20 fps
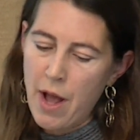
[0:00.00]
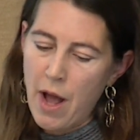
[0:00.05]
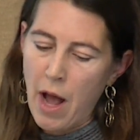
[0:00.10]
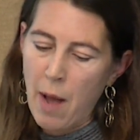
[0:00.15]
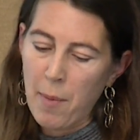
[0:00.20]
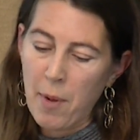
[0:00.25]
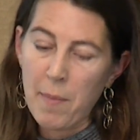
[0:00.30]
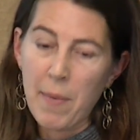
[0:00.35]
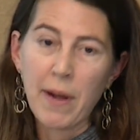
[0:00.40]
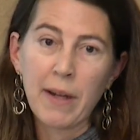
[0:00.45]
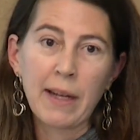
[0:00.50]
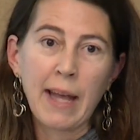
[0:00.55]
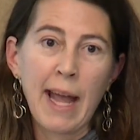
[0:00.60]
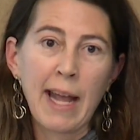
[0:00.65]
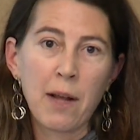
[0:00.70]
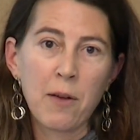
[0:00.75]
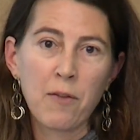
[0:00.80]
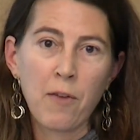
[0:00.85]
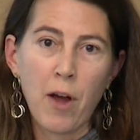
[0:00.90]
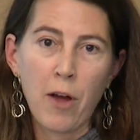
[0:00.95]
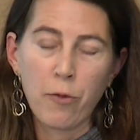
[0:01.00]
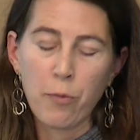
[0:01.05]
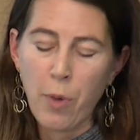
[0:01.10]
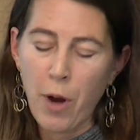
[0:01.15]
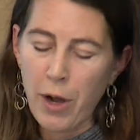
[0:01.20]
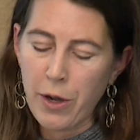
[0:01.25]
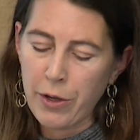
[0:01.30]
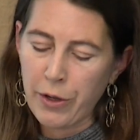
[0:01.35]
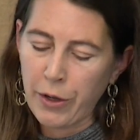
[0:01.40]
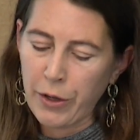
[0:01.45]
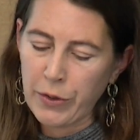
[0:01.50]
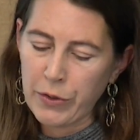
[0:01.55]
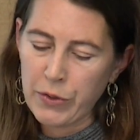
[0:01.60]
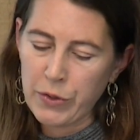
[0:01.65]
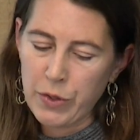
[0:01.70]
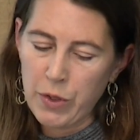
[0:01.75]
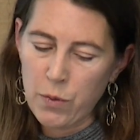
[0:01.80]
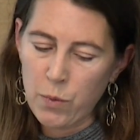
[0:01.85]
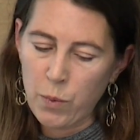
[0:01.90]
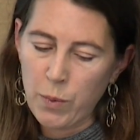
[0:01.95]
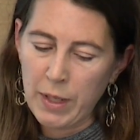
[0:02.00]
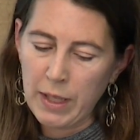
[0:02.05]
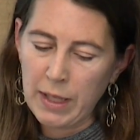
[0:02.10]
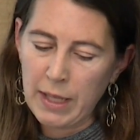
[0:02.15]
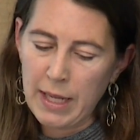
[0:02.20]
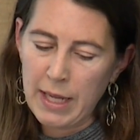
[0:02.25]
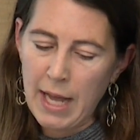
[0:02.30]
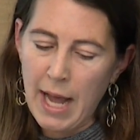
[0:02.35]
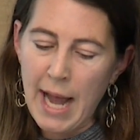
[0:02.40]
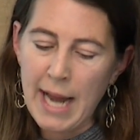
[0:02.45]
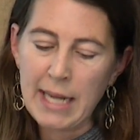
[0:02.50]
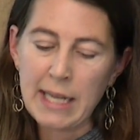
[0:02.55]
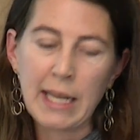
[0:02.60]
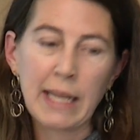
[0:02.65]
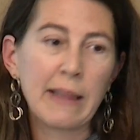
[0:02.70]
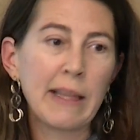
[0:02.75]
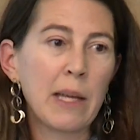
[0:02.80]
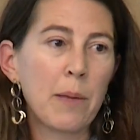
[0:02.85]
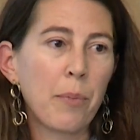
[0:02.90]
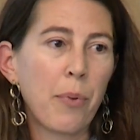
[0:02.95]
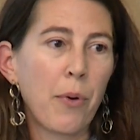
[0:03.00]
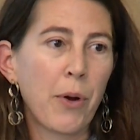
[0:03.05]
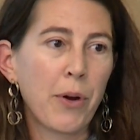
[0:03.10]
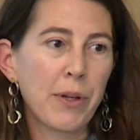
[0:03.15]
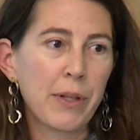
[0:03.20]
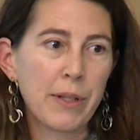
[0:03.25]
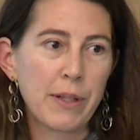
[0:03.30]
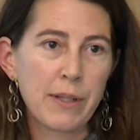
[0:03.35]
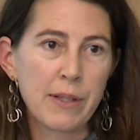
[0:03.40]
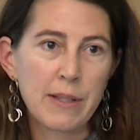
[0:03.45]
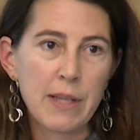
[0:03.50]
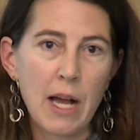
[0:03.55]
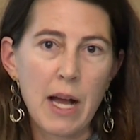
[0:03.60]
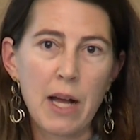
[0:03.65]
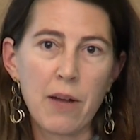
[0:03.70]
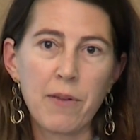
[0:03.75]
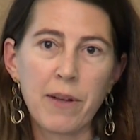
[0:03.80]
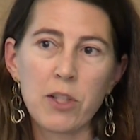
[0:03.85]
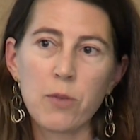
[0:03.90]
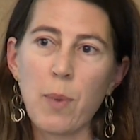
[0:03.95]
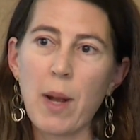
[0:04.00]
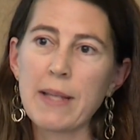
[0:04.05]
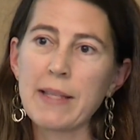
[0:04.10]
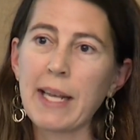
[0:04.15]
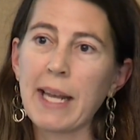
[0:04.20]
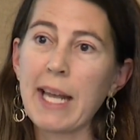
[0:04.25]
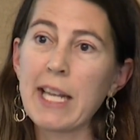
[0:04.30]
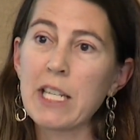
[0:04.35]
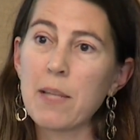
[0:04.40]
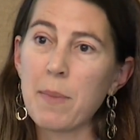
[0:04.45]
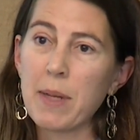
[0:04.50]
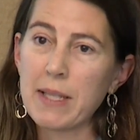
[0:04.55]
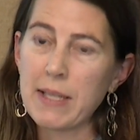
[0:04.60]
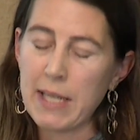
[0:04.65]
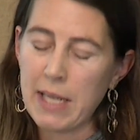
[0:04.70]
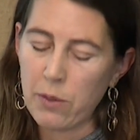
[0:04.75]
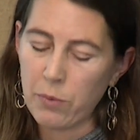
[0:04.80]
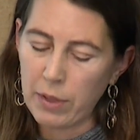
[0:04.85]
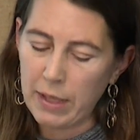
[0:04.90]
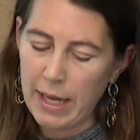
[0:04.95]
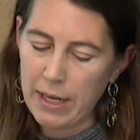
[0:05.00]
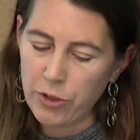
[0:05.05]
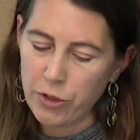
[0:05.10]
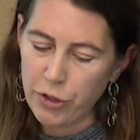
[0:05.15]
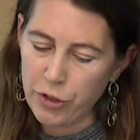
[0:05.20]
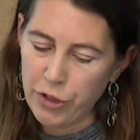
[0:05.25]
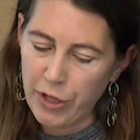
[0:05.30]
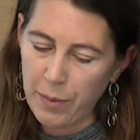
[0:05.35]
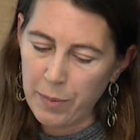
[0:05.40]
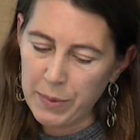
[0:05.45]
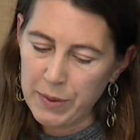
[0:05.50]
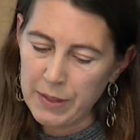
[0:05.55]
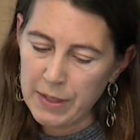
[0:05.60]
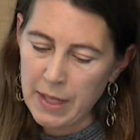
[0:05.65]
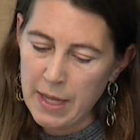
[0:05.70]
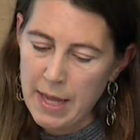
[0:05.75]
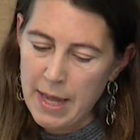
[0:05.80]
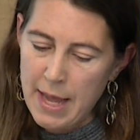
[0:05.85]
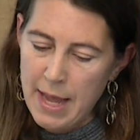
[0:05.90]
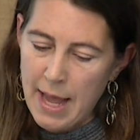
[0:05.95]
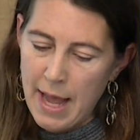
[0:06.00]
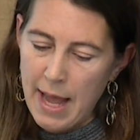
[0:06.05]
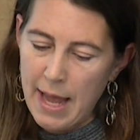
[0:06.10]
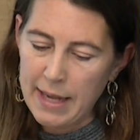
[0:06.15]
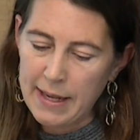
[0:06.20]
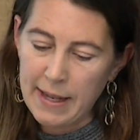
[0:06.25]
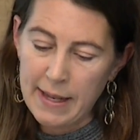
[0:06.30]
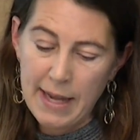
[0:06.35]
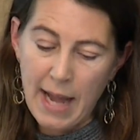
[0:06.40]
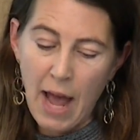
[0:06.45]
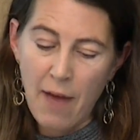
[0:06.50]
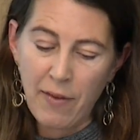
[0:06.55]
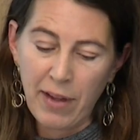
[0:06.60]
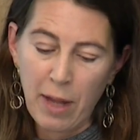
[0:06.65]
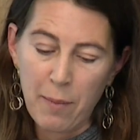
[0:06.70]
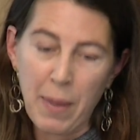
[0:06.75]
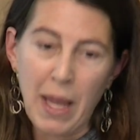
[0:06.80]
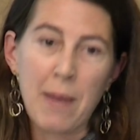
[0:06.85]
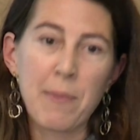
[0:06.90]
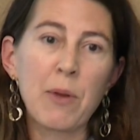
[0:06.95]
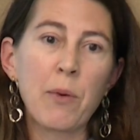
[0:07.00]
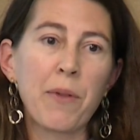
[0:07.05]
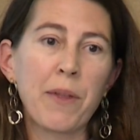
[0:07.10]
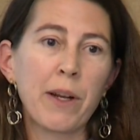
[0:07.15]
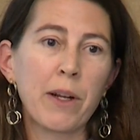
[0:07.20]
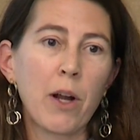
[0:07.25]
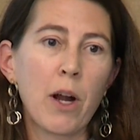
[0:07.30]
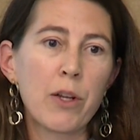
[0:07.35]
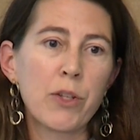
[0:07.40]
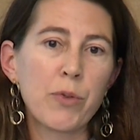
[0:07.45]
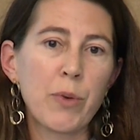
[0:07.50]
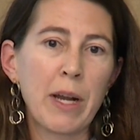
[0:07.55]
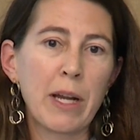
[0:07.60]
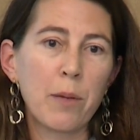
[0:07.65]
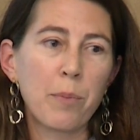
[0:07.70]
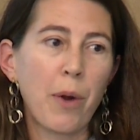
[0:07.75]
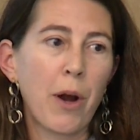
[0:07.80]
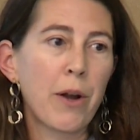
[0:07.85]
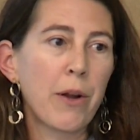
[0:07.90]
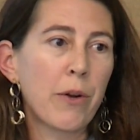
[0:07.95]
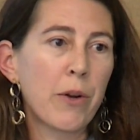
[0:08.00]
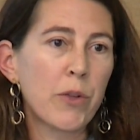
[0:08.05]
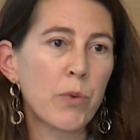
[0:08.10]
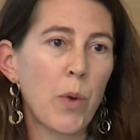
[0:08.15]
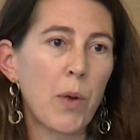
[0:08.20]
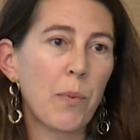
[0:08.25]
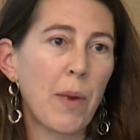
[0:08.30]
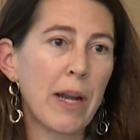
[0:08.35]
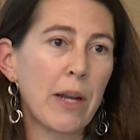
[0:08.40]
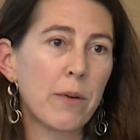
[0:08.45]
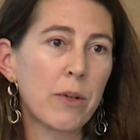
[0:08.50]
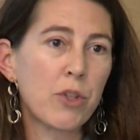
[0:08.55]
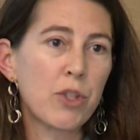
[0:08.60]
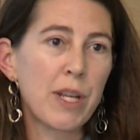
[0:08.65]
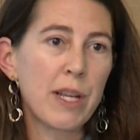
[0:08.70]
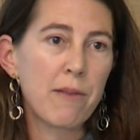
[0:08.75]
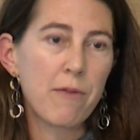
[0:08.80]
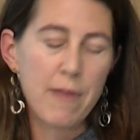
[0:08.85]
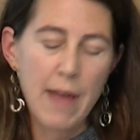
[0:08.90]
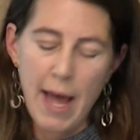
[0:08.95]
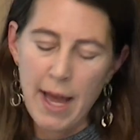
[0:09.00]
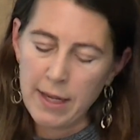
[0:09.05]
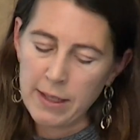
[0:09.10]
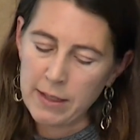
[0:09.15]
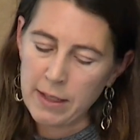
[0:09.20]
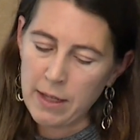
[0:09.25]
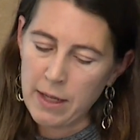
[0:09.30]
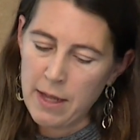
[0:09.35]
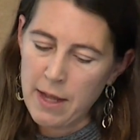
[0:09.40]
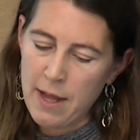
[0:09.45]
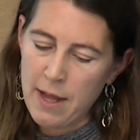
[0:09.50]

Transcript: um, among gang involved partners, really heightening the importance of expressing intimacy in relationships. And then having a baby with an incarcerated partner is one way to achieve that.